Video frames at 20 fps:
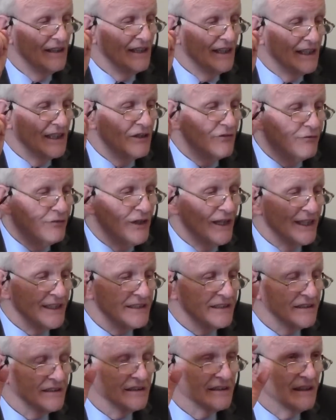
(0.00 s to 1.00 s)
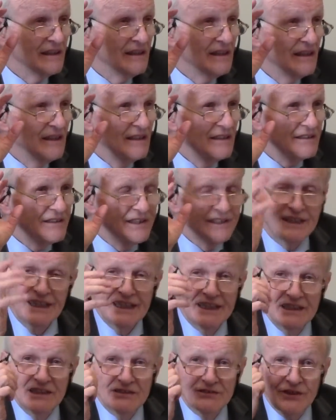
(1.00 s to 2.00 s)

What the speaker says: And in fact, today,